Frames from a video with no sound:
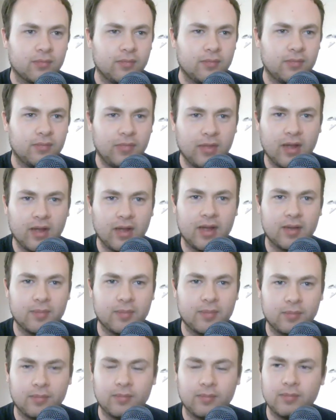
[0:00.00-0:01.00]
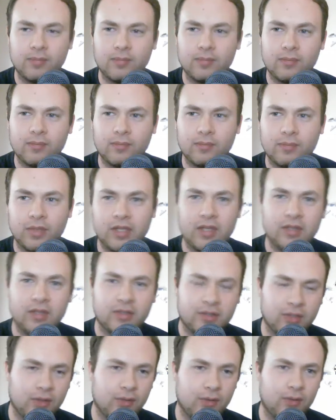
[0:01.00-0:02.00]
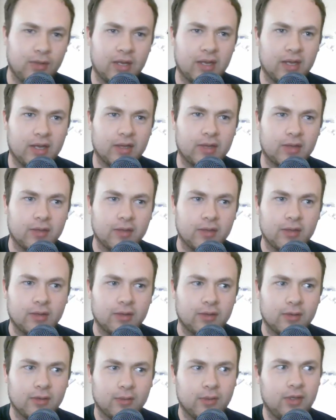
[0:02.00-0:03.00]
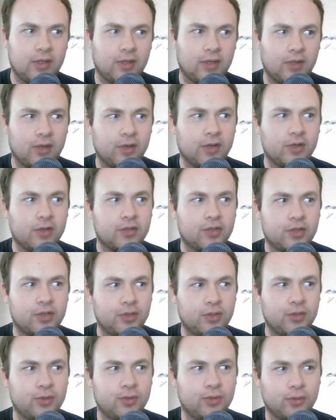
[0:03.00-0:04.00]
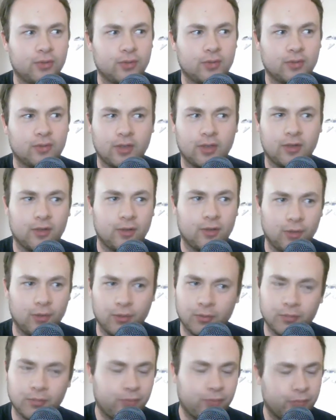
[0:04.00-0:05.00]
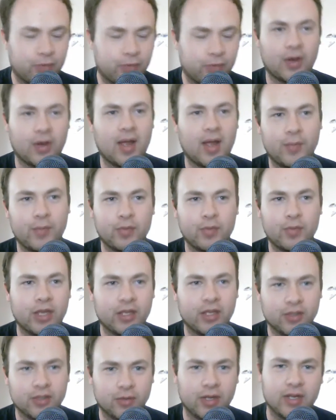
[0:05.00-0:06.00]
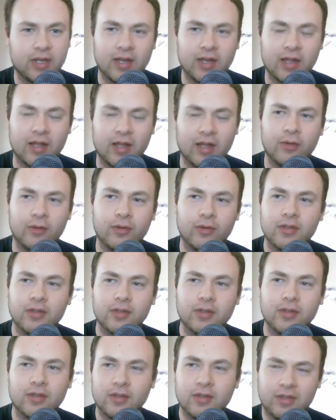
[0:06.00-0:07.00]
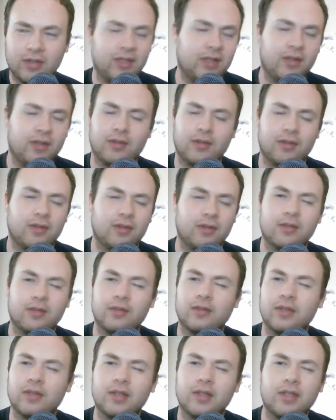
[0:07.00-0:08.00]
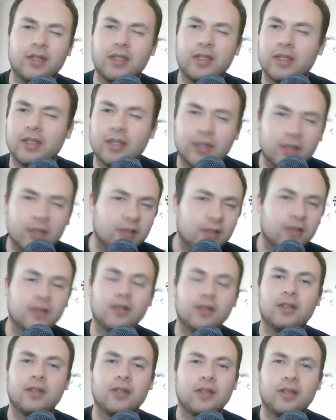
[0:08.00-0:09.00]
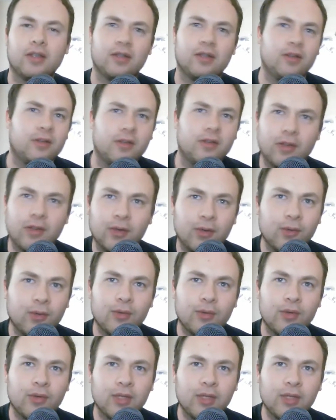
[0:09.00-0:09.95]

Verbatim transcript: not be so like, well, aren't you all crabby pants right now? Like, you don't know